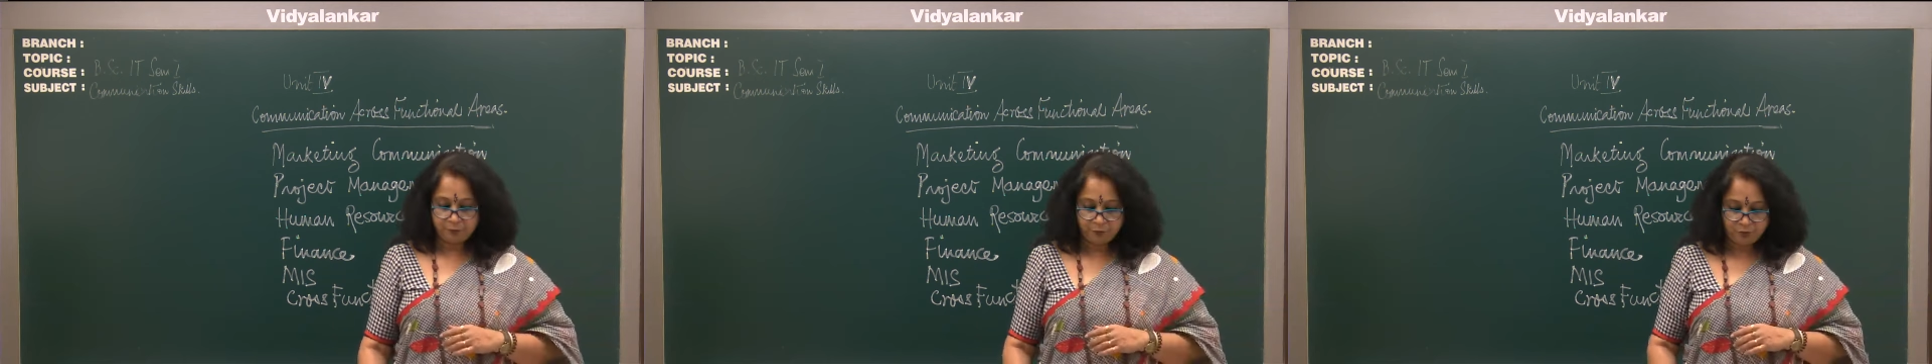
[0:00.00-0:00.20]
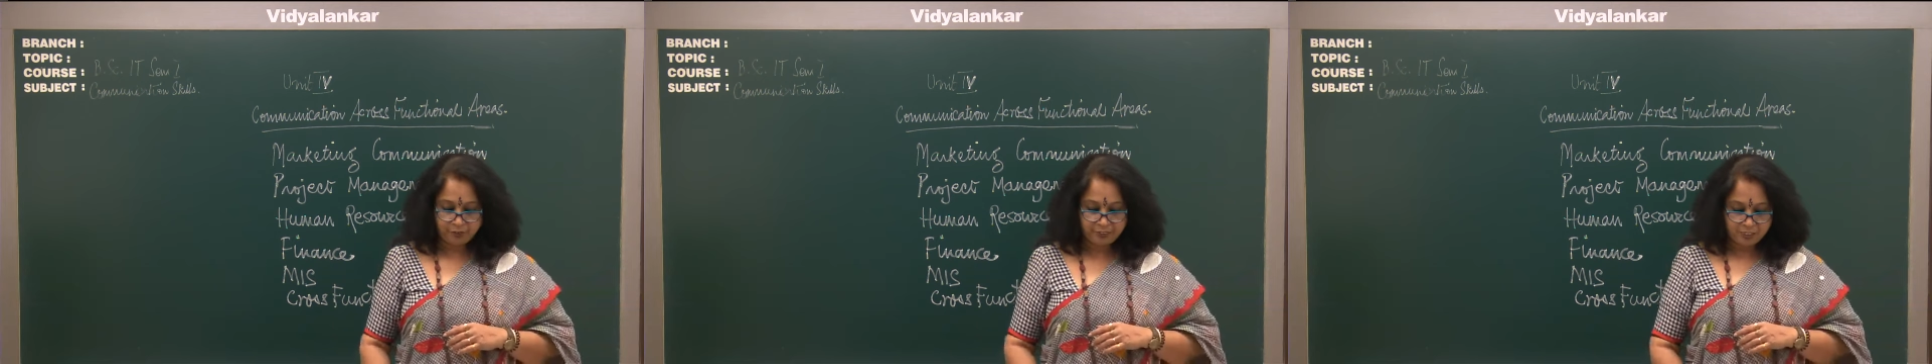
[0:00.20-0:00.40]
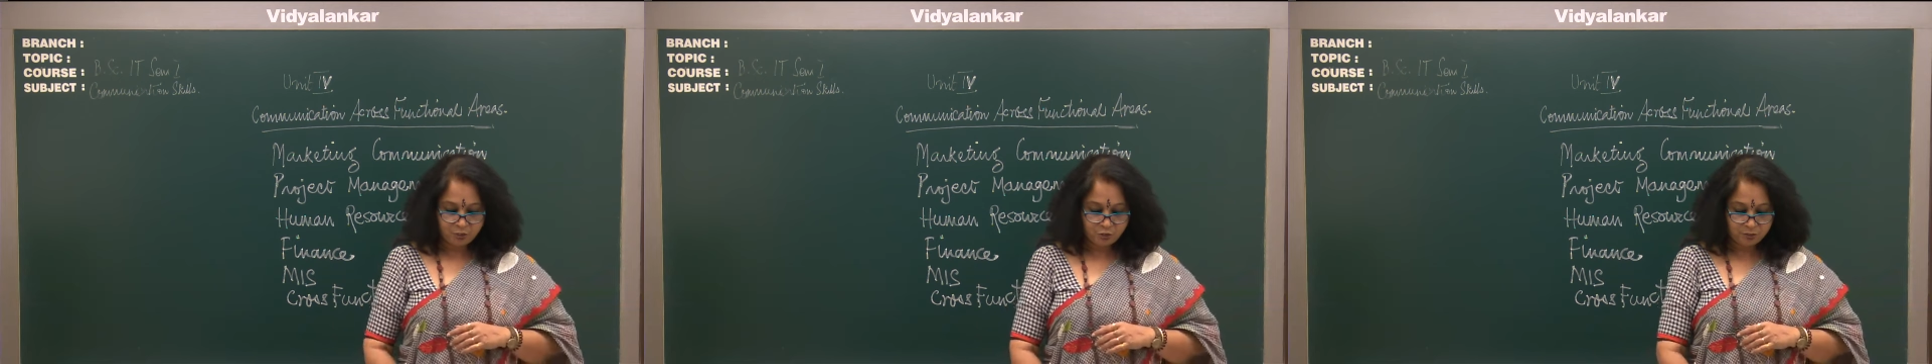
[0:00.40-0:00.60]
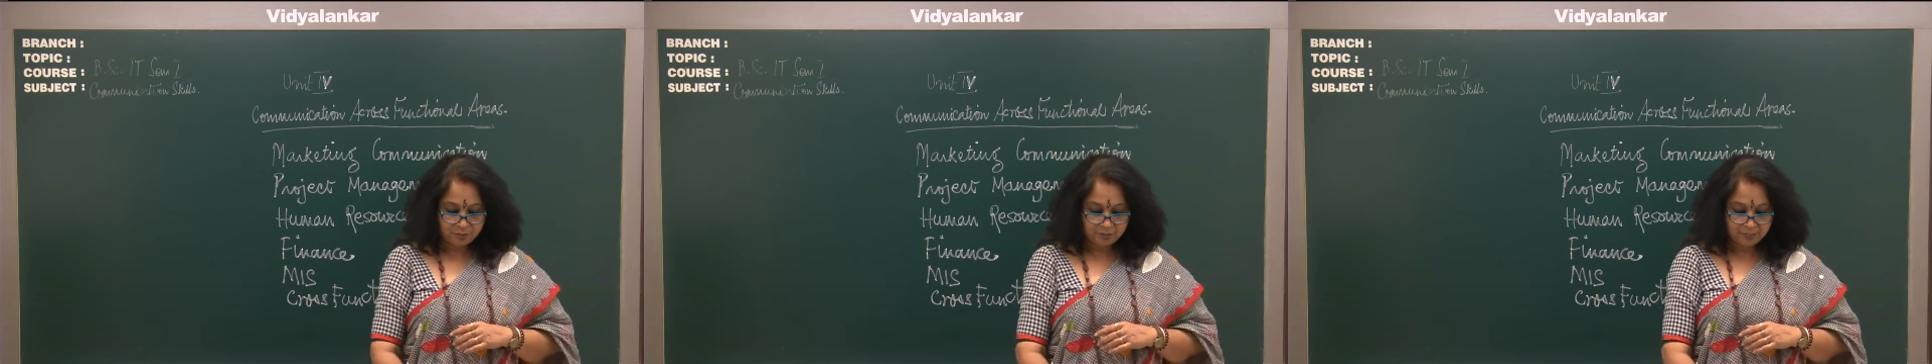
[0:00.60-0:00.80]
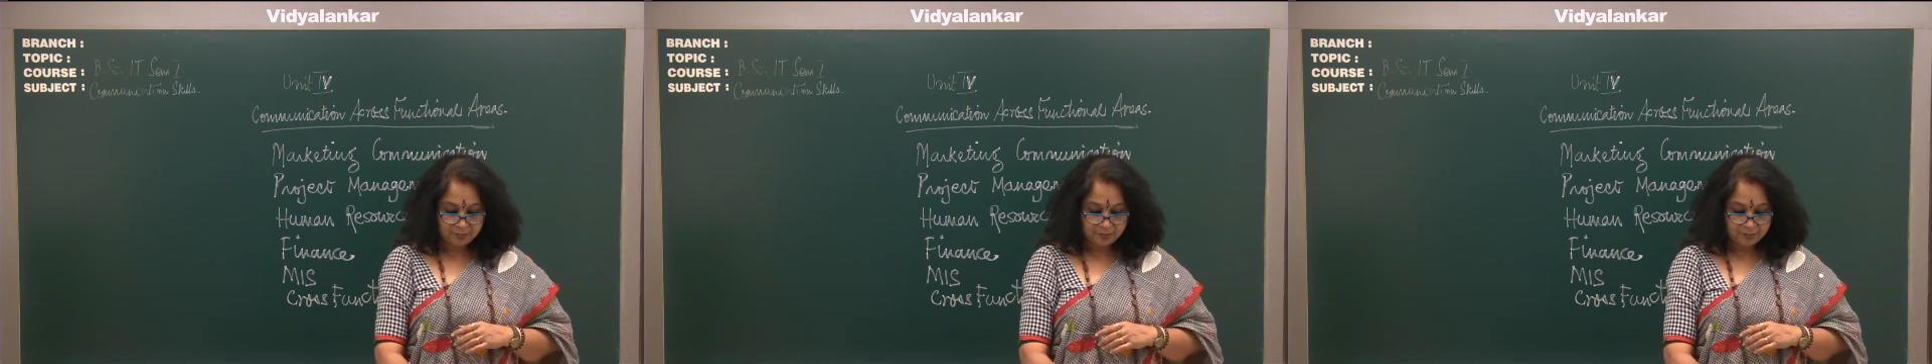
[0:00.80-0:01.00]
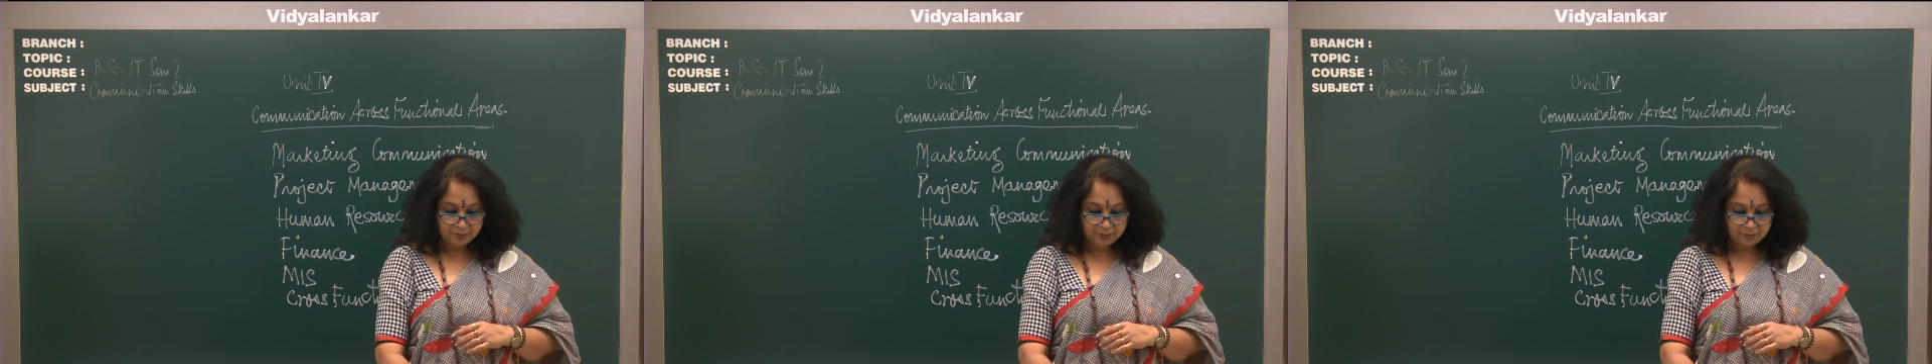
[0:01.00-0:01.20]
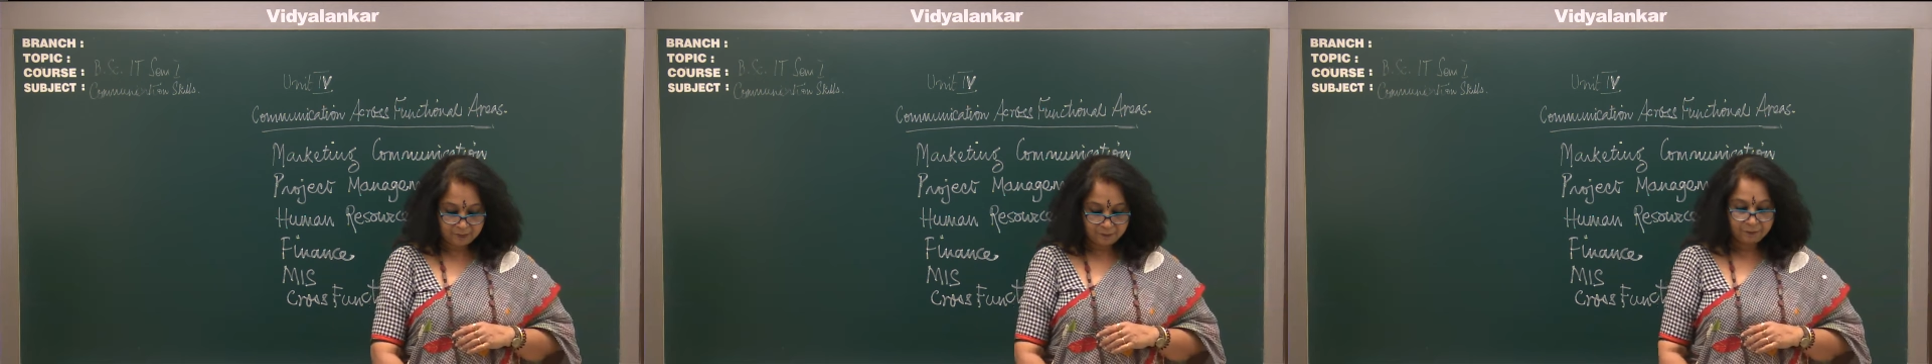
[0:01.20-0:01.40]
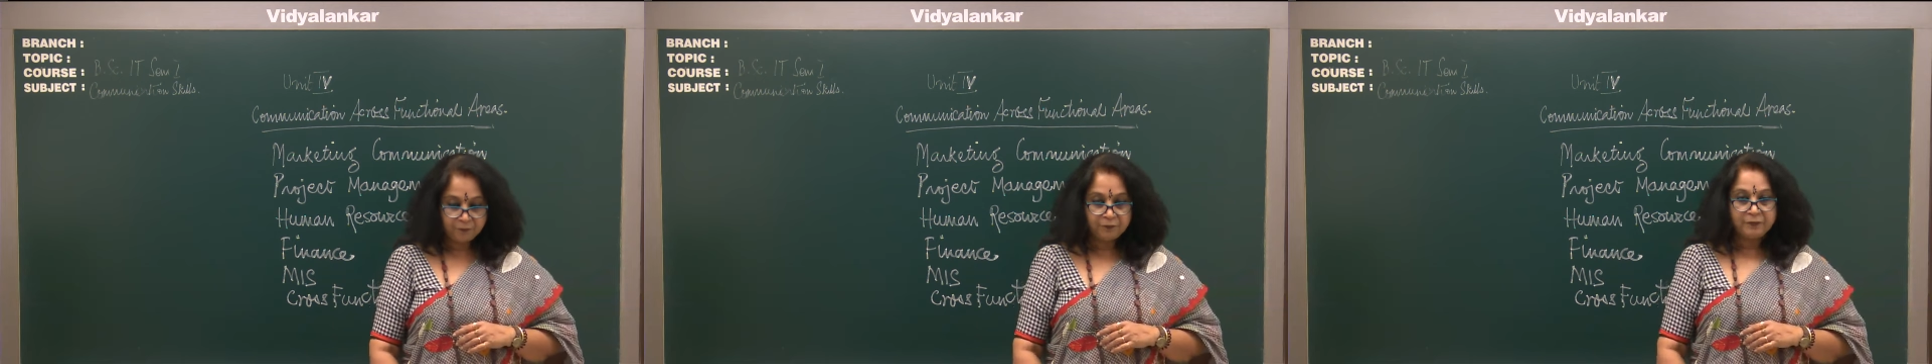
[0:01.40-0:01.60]
communication
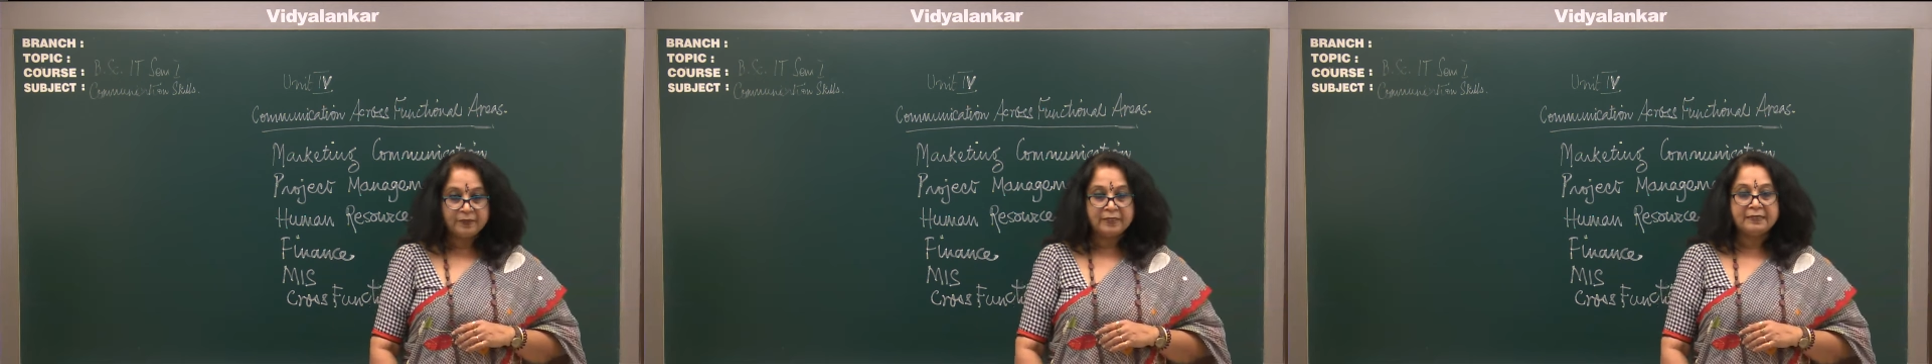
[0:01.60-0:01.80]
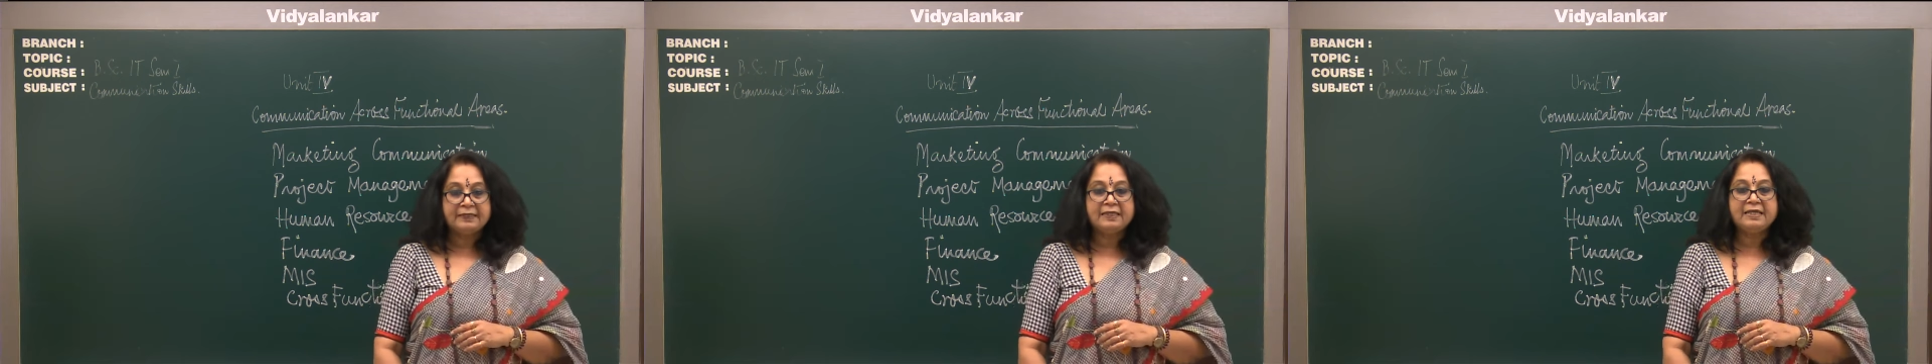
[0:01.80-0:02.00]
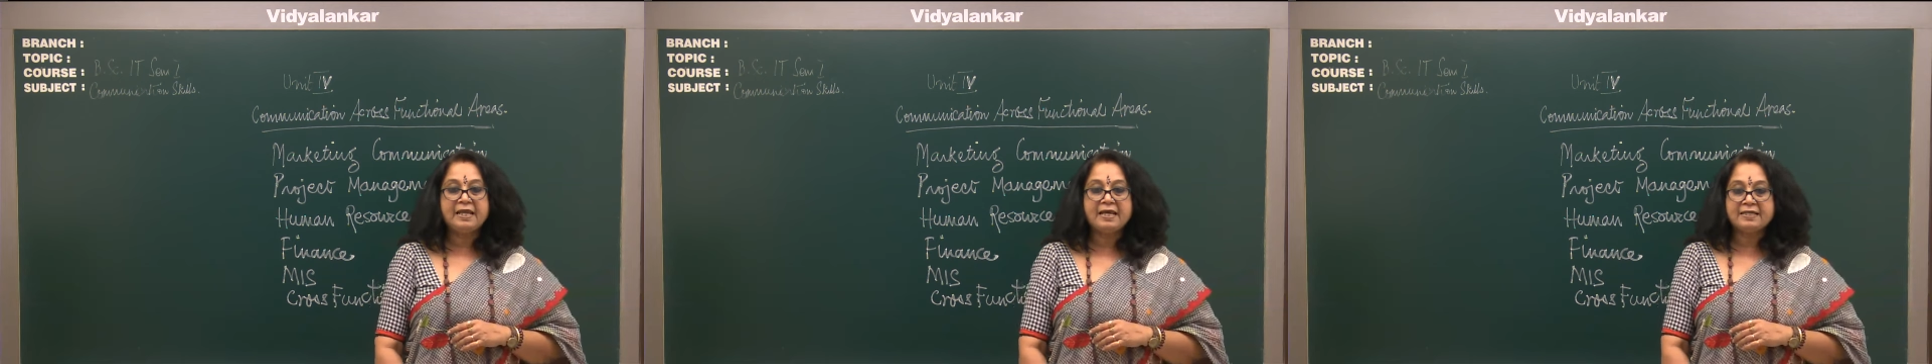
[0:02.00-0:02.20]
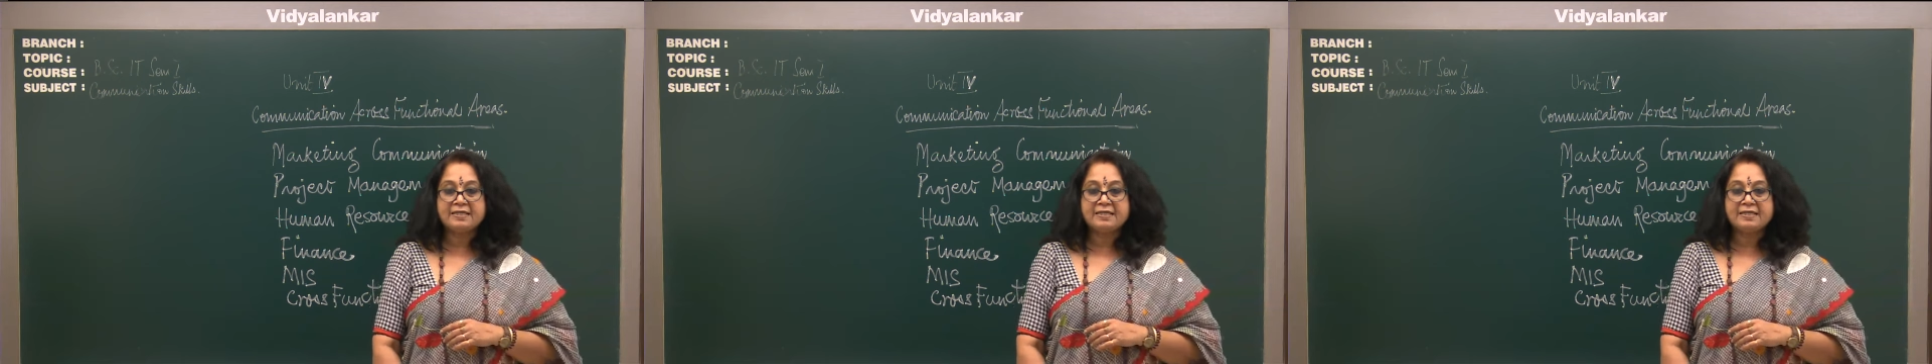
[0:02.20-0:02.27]
skills. The